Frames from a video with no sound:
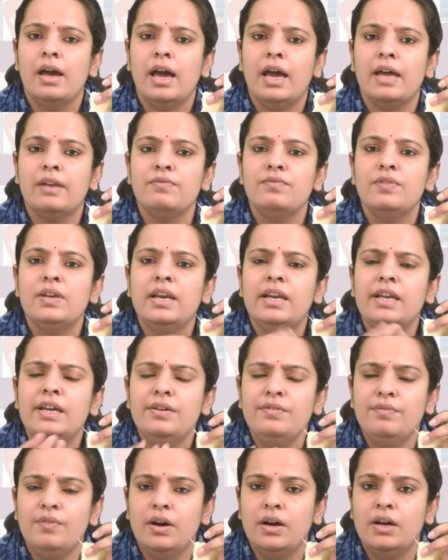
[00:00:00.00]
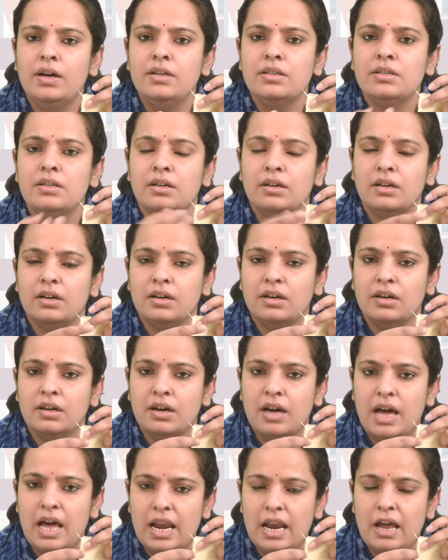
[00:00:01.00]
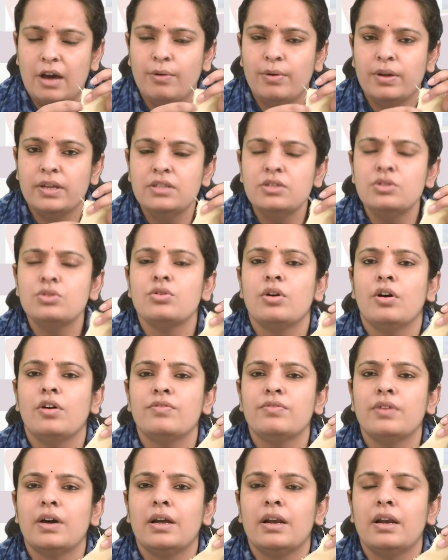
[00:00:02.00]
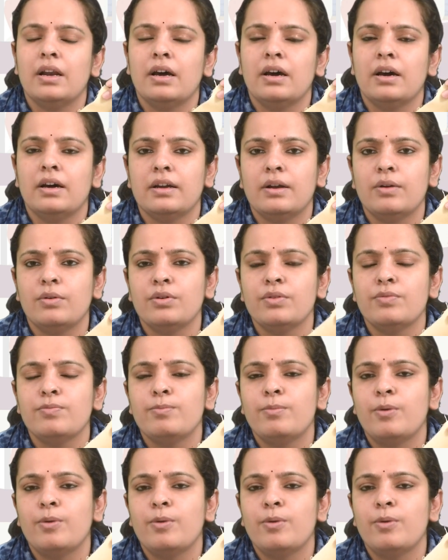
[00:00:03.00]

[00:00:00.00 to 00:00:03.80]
and we leave a allowance of around